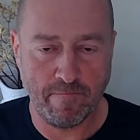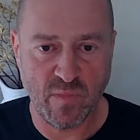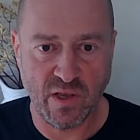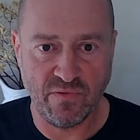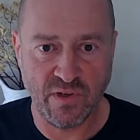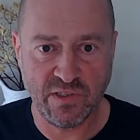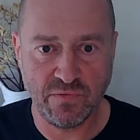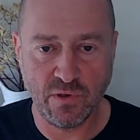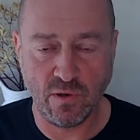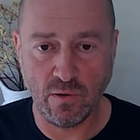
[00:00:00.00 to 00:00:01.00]
And this
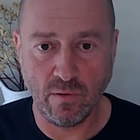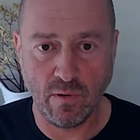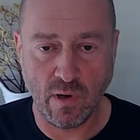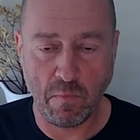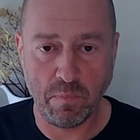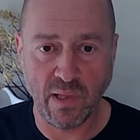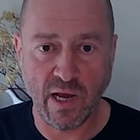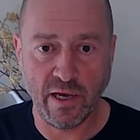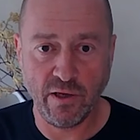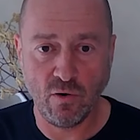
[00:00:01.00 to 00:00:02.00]
will
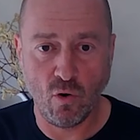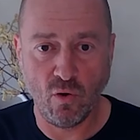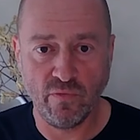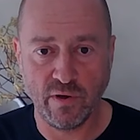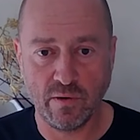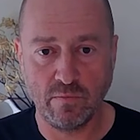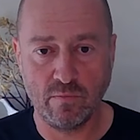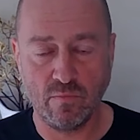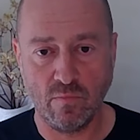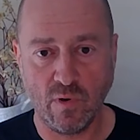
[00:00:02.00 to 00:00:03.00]
apply
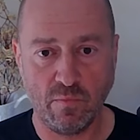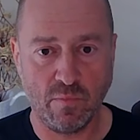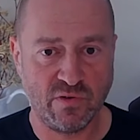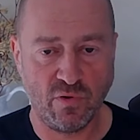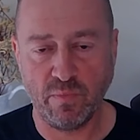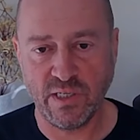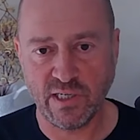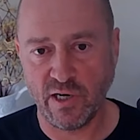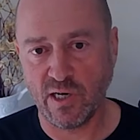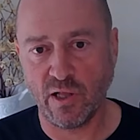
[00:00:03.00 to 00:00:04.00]
this will
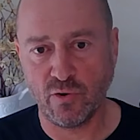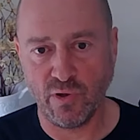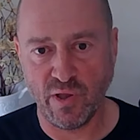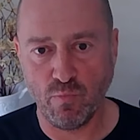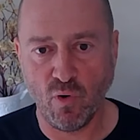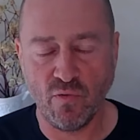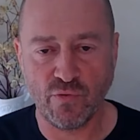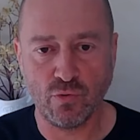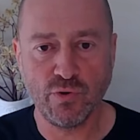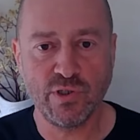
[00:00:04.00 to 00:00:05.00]
basically calculate both
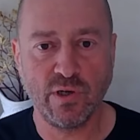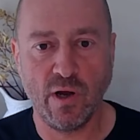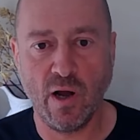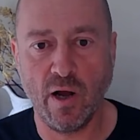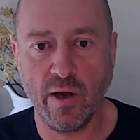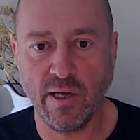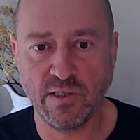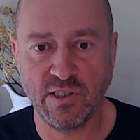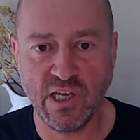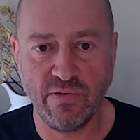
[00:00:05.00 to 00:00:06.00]
rules and
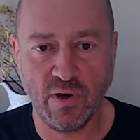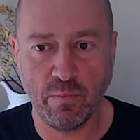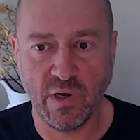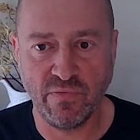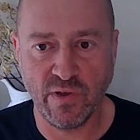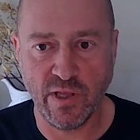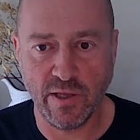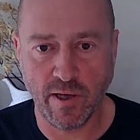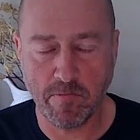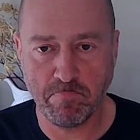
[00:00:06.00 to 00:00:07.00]
save them in the
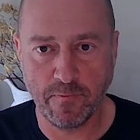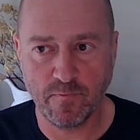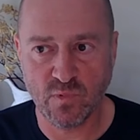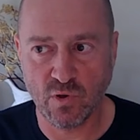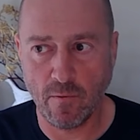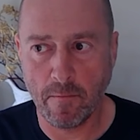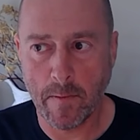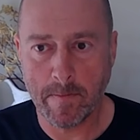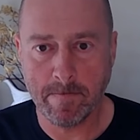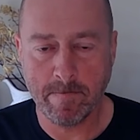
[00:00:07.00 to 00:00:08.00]
data. So
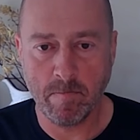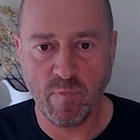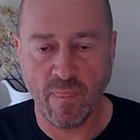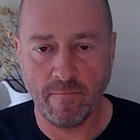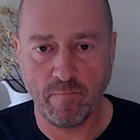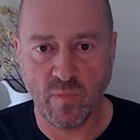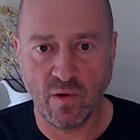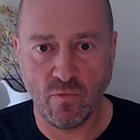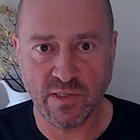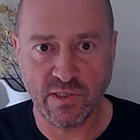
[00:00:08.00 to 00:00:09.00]

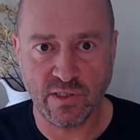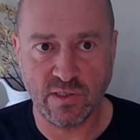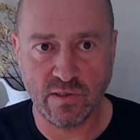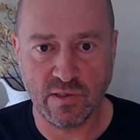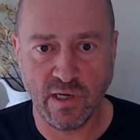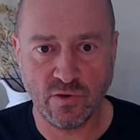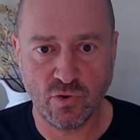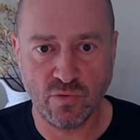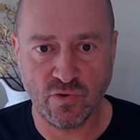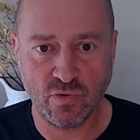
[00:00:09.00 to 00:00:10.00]
once it's done,
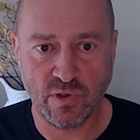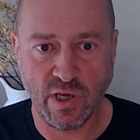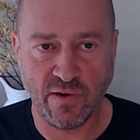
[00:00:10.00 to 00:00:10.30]
should take